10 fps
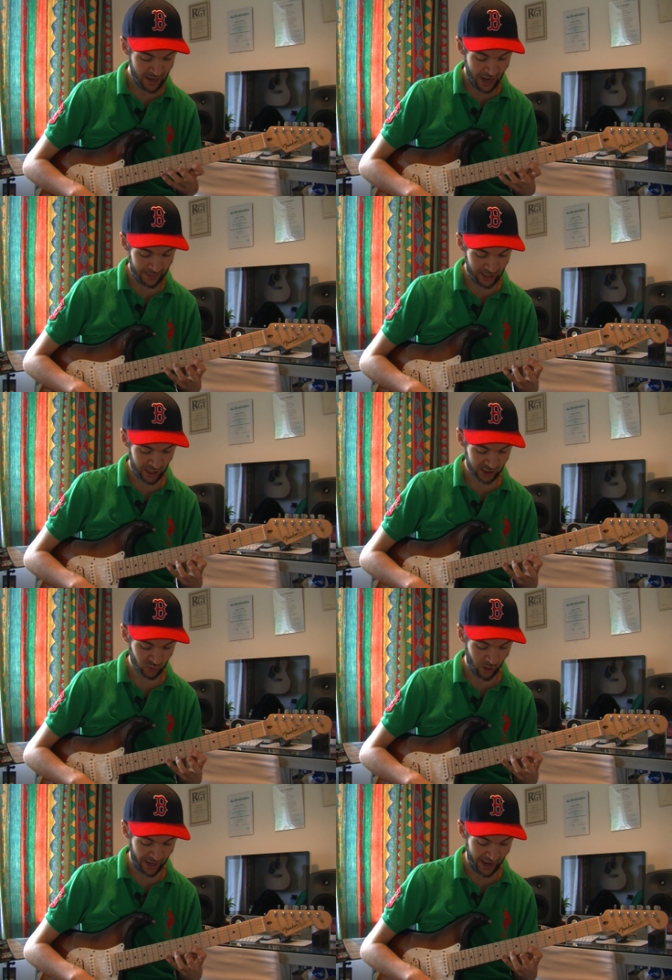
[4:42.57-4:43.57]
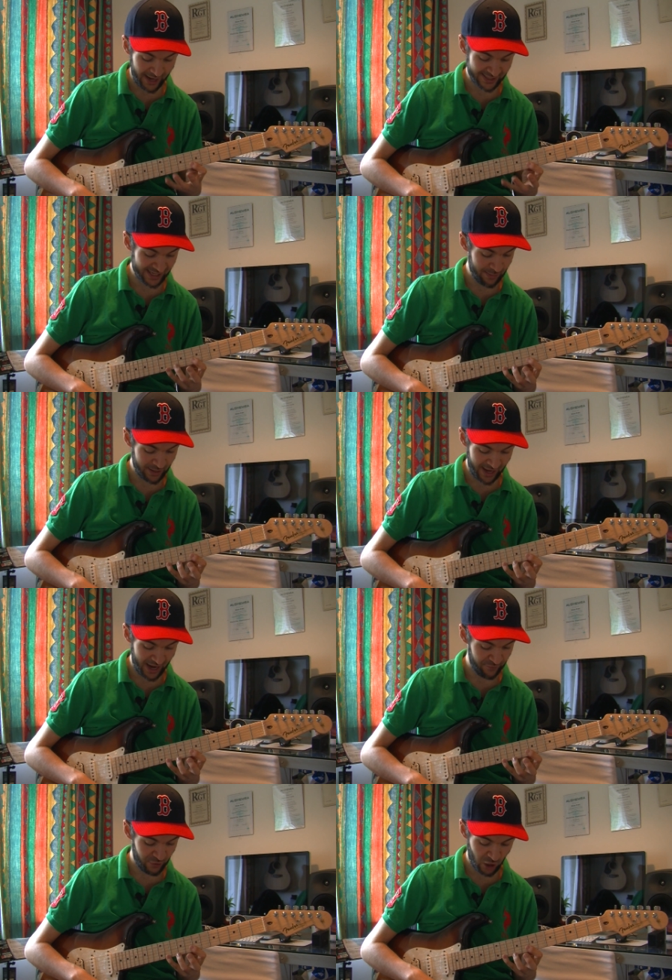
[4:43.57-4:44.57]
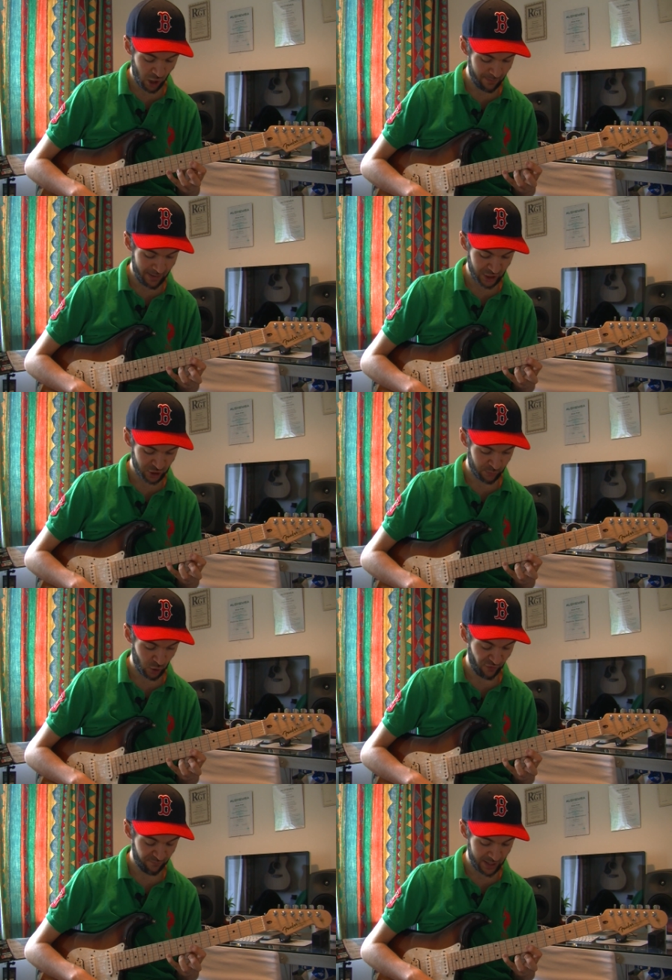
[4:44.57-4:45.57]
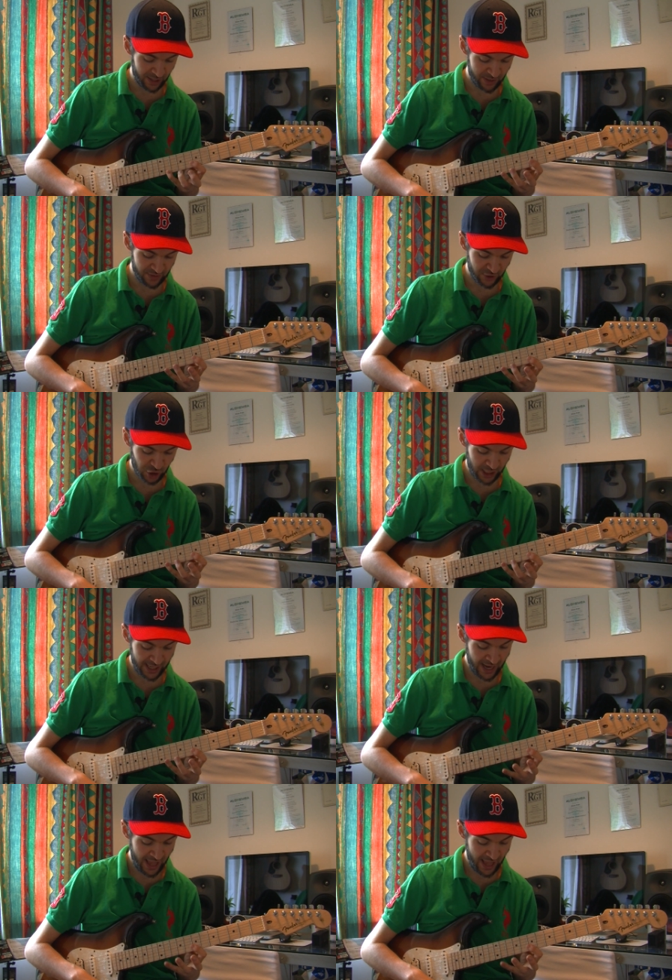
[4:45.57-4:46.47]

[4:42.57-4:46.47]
And the last one, same again. If you can't manage to pull off, pick them individually.